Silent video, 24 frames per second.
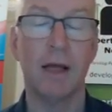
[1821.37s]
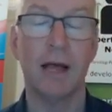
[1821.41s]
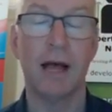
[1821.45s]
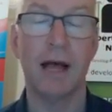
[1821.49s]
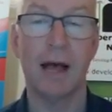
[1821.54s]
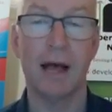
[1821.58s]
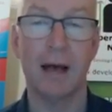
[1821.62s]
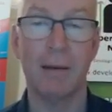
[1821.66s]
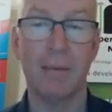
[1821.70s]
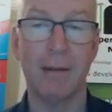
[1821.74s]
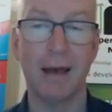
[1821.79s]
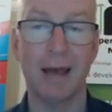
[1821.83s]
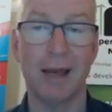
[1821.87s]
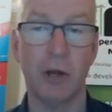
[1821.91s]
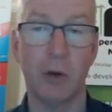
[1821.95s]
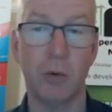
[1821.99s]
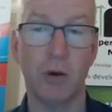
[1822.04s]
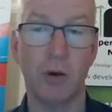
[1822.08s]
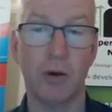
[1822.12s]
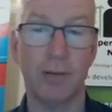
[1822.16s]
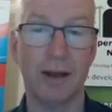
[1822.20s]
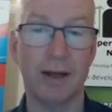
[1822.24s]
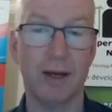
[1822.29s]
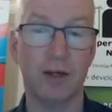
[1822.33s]
And
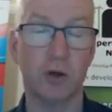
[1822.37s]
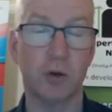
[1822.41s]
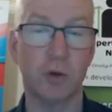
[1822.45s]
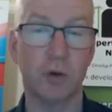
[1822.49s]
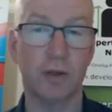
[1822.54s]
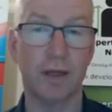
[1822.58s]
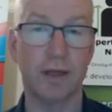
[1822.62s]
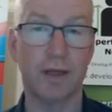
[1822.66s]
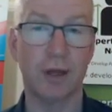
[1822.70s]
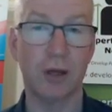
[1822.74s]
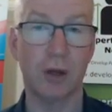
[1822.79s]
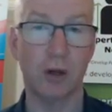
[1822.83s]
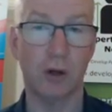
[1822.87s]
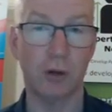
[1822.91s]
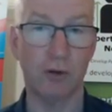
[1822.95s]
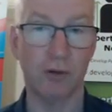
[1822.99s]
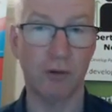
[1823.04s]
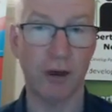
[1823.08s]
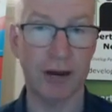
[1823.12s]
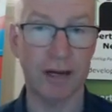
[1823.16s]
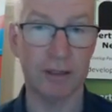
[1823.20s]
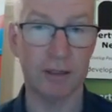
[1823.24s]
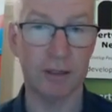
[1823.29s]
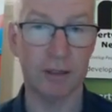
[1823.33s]
you want to make sure that the
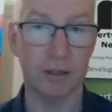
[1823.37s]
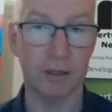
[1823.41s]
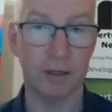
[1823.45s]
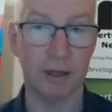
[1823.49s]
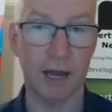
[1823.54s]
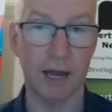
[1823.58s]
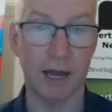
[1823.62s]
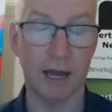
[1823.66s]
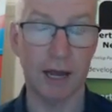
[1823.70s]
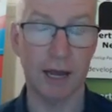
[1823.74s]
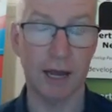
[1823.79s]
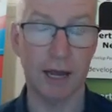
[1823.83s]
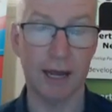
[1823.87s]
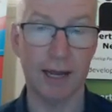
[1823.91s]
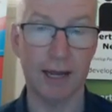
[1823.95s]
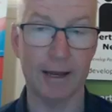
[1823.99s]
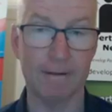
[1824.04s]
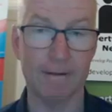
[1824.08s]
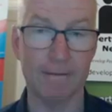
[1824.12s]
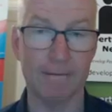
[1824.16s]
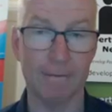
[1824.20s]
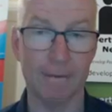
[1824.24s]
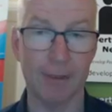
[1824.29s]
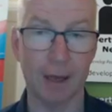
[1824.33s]
contract
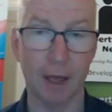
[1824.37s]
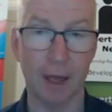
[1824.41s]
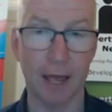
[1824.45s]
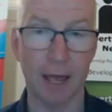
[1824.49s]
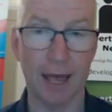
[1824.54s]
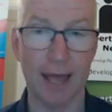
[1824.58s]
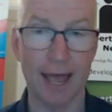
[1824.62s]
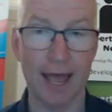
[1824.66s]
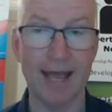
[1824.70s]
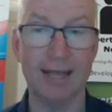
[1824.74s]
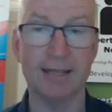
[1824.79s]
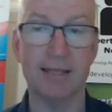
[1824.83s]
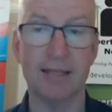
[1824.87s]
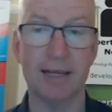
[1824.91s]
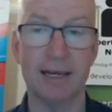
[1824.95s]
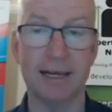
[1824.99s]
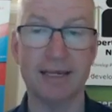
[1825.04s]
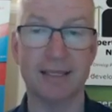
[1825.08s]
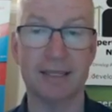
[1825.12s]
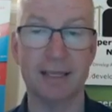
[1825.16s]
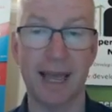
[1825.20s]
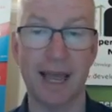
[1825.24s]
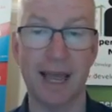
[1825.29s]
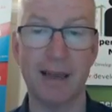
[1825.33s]
has an
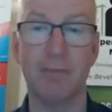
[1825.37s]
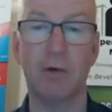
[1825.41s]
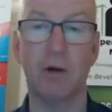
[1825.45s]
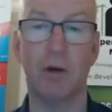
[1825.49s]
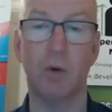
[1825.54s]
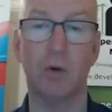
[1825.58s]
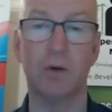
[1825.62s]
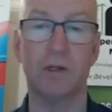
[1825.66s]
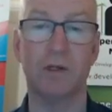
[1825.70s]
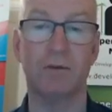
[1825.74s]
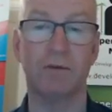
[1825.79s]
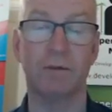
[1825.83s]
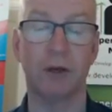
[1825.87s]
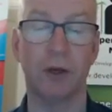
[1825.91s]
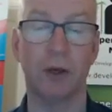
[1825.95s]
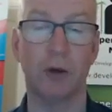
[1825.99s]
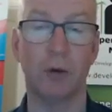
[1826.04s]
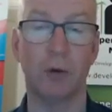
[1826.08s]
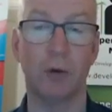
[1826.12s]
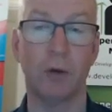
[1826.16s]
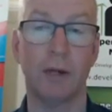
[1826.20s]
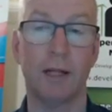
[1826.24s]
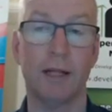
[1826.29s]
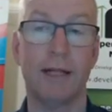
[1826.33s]
escape clause for
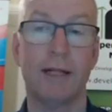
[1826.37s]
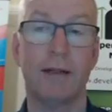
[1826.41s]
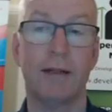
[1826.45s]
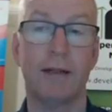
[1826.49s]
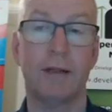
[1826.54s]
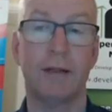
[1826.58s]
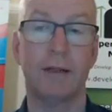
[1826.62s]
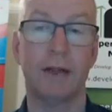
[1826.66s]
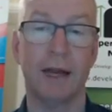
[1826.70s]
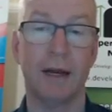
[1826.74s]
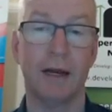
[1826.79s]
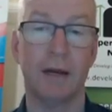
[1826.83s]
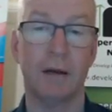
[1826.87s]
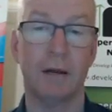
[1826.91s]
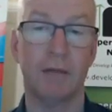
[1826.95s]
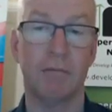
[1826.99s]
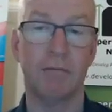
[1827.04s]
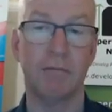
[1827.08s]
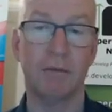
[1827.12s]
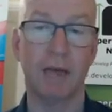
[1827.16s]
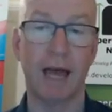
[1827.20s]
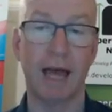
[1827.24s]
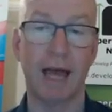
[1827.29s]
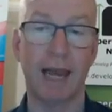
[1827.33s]
you that
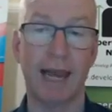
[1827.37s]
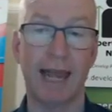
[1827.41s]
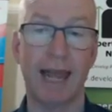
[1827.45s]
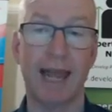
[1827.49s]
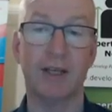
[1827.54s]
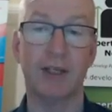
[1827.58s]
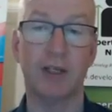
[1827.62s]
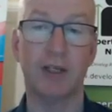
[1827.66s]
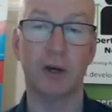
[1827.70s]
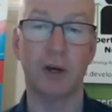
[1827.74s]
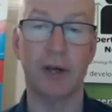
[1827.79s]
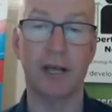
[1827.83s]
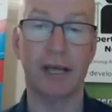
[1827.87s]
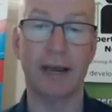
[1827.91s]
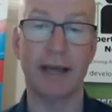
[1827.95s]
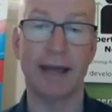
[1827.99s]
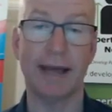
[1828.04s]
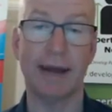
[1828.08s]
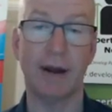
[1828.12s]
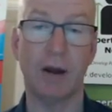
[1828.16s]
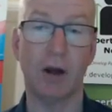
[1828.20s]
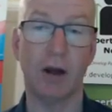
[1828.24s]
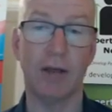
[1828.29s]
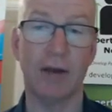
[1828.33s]
allows you to get
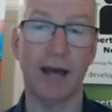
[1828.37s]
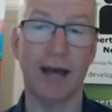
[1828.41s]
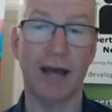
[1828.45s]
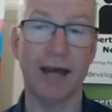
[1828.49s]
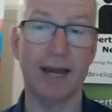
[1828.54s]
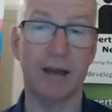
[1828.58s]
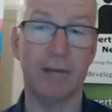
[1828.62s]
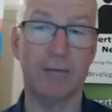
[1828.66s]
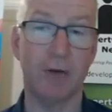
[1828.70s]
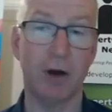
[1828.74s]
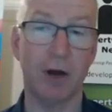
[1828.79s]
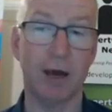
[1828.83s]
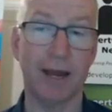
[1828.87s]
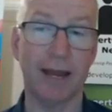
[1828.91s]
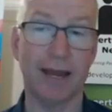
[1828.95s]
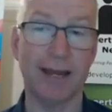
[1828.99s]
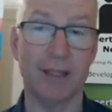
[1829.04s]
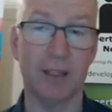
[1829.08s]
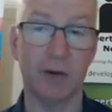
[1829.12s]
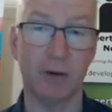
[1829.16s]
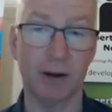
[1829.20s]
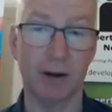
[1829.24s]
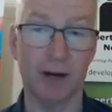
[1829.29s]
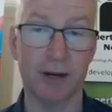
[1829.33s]
out either under
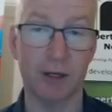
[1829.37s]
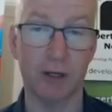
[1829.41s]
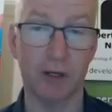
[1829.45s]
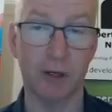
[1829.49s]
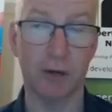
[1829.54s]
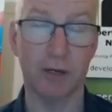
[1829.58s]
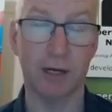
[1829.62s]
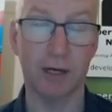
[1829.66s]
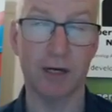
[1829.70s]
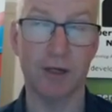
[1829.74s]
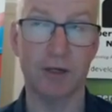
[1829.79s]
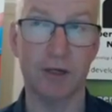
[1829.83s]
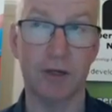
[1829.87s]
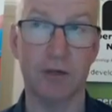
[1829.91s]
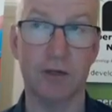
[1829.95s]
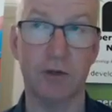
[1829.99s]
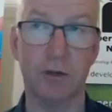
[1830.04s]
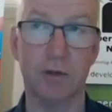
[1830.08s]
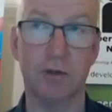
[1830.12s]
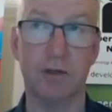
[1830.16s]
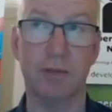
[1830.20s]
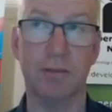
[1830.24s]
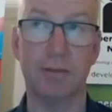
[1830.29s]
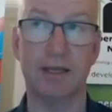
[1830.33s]
finance or under due diligence
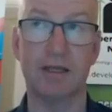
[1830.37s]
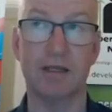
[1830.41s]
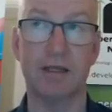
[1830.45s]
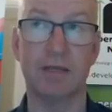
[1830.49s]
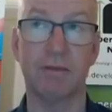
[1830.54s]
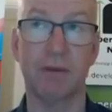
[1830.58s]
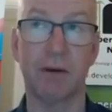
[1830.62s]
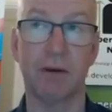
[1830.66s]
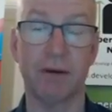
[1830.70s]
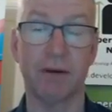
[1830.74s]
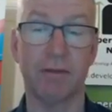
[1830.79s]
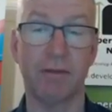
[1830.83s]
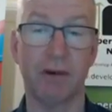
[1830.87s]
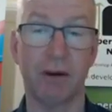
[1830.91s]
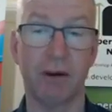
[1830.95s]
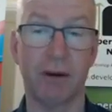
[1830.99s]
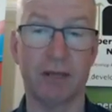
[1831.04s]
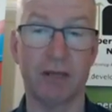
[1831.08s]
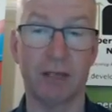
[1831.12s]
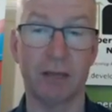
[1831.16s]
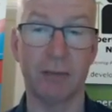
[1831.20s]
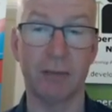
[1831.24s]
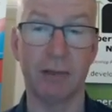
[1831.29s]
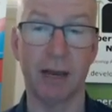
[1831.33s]
or something is very,
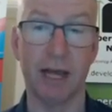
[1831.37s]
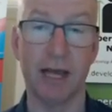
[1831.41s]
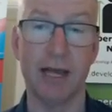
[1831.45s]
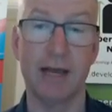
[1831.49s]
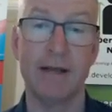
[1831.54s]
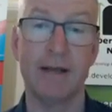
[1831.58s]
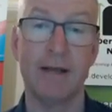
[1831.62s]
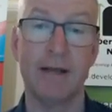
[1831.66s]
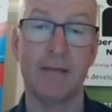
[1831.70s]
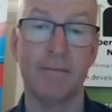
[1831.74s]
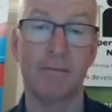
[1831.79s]
very similar.